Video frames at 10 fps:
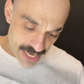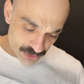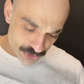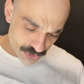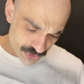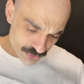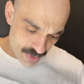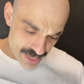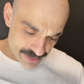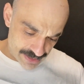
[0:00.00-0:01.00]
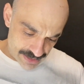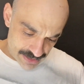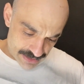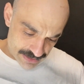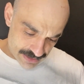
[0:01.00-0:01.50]
anxious when
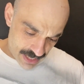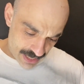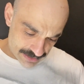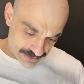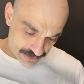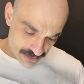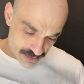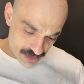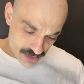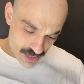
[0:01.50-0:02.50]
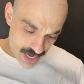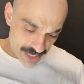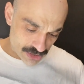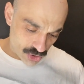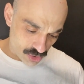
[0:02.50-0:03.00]
has
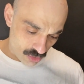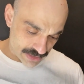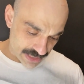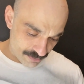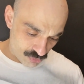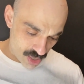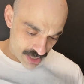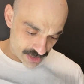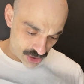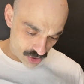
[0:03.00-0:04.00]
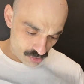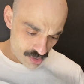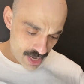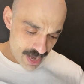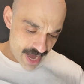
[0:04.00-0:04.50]
to go somewhere
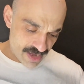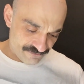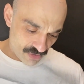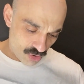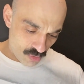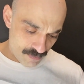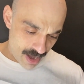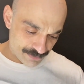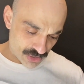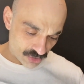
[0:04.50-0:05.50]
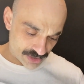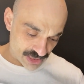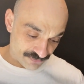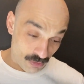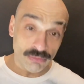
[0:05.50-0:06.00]
new and follow maps on
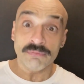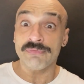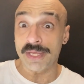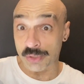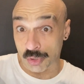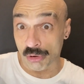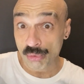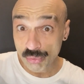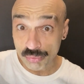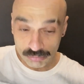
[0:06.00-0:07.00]
his phone. There you go.